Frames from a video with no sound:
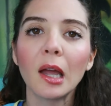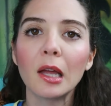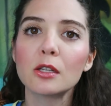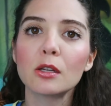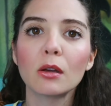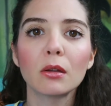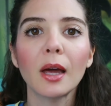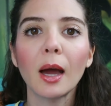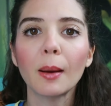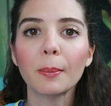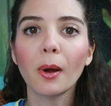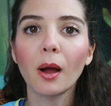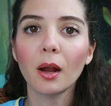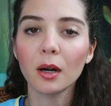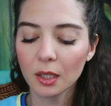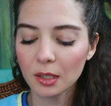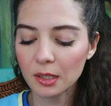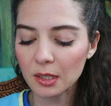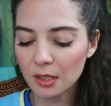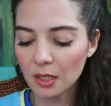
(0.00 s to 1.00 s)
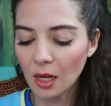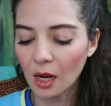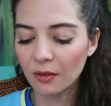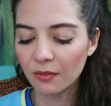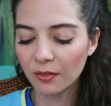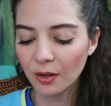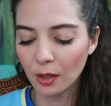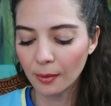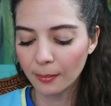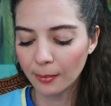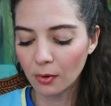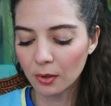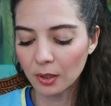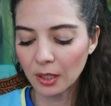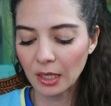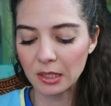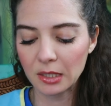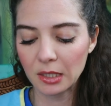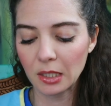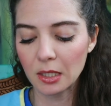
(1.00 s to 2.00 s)
and so that product is not available,
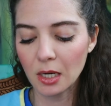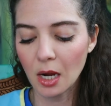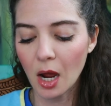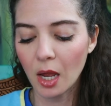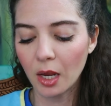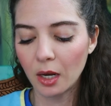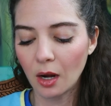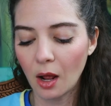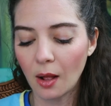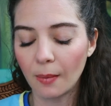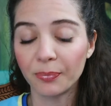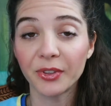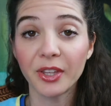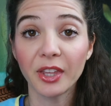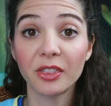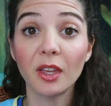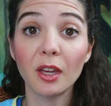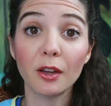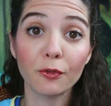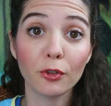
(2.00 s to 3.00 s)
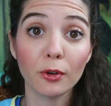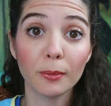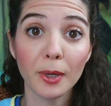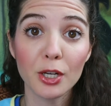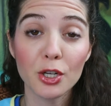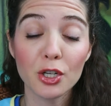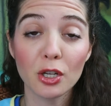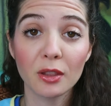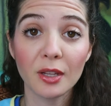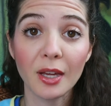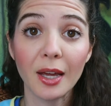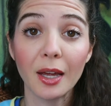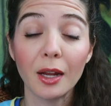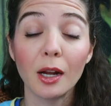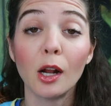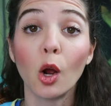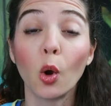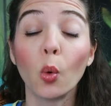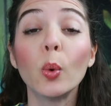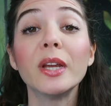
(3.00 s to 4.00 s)
and I did not um, get the information
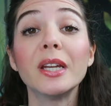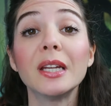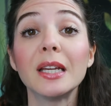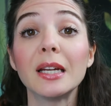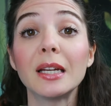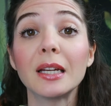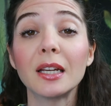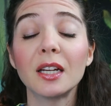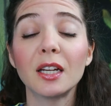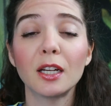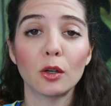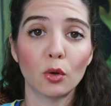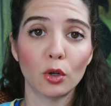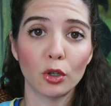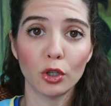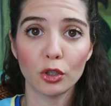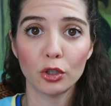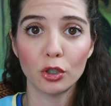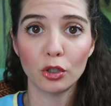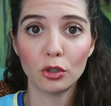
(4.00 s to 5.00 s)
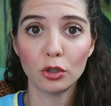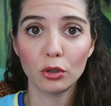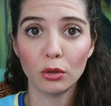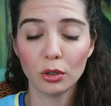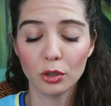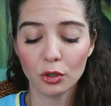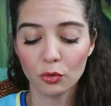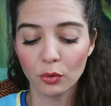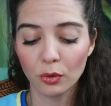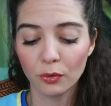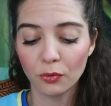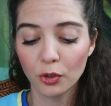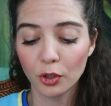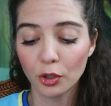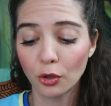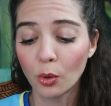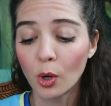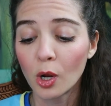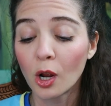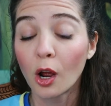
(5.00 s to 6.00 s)
that we needed in order to do this
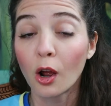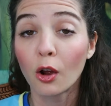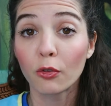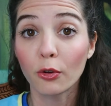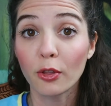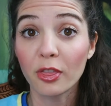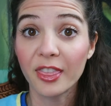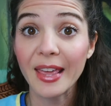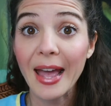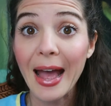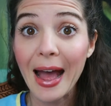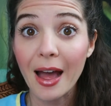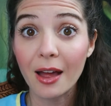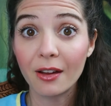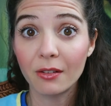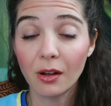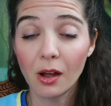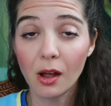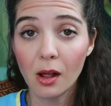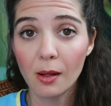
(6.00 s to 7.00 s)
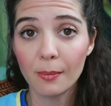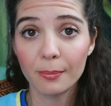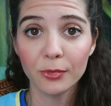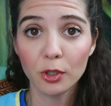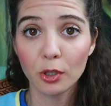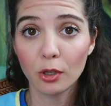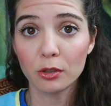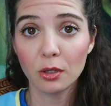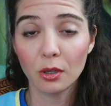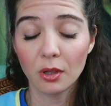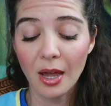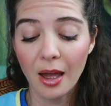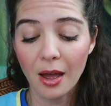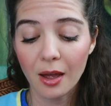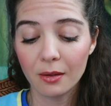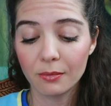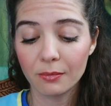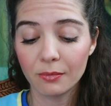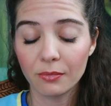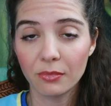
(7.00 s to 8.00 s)
review for that, um, you know, so
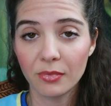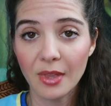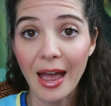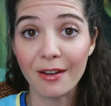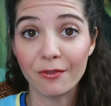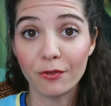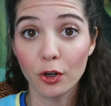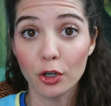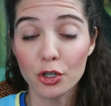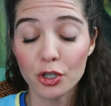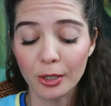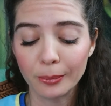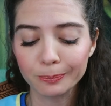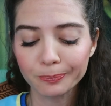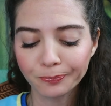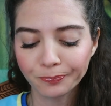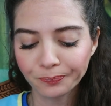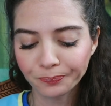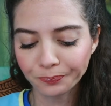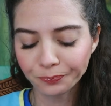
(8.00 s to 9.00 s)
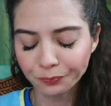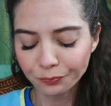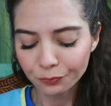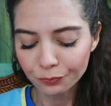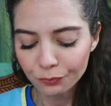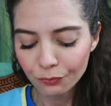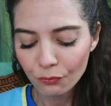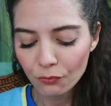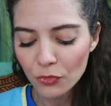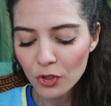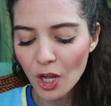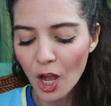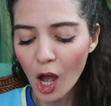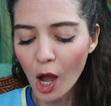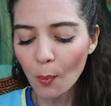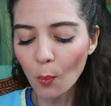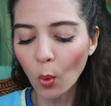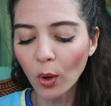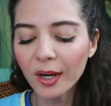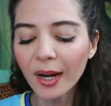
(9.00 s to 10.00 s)
that, that version.
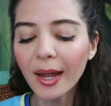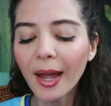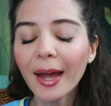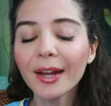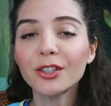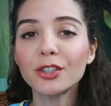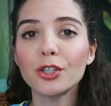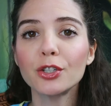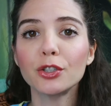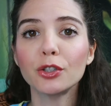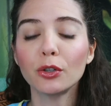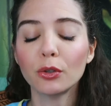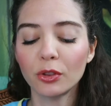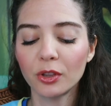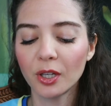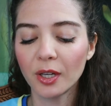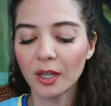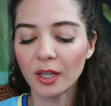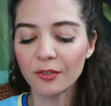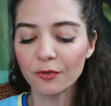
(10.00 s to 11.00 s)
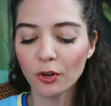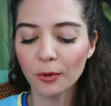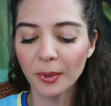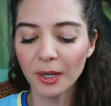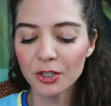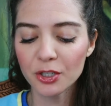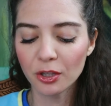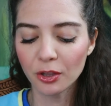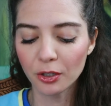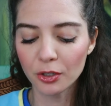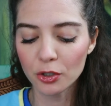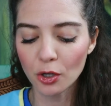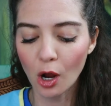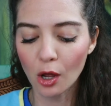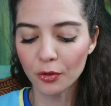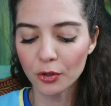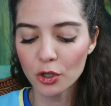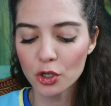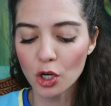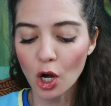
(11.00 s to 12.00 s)
Um, what I had to do, the information that's
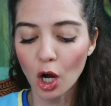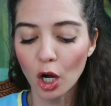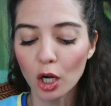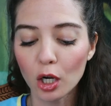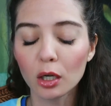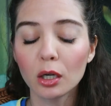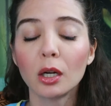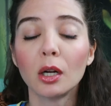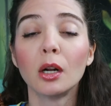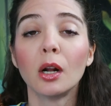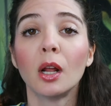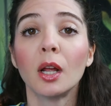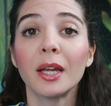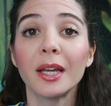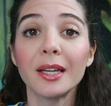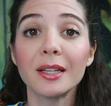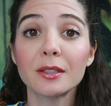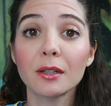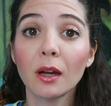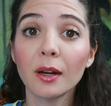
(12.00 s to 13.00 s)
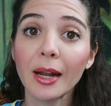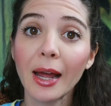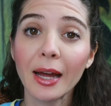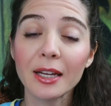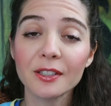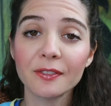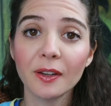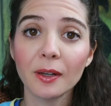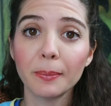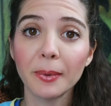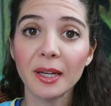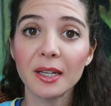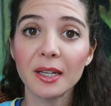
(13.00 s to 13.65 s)
on the chart is on as-fed